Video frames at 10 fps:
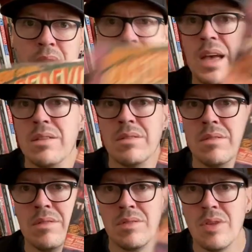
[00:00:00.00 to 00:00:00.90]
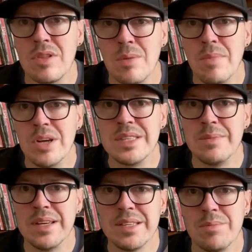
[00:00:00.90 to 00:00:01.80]
Again, not the most
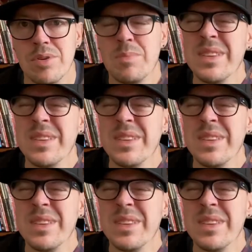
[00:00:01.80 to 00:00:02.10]
amazing book,